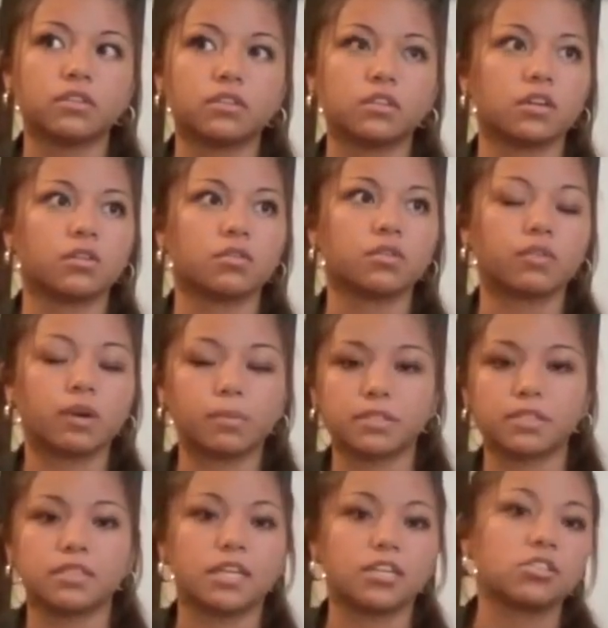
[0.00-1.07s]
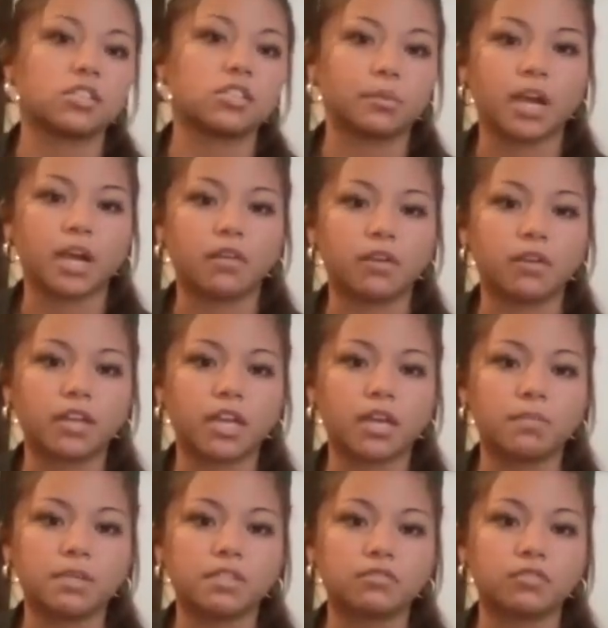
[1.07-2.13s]
the representations that we have on
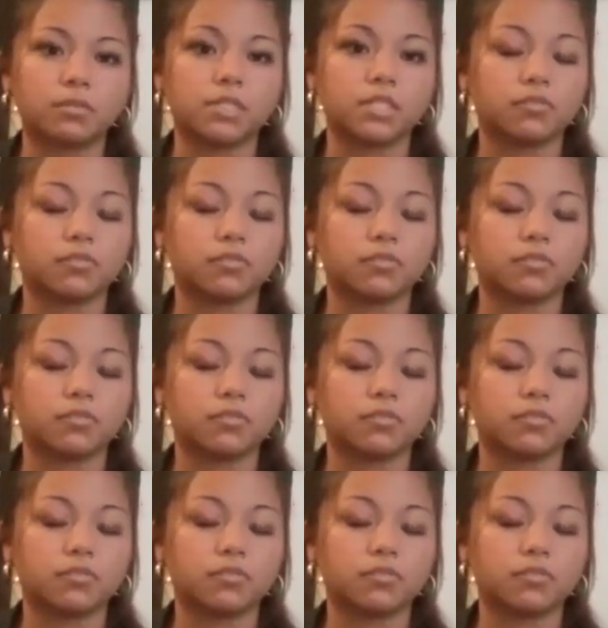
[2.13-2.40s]
campus from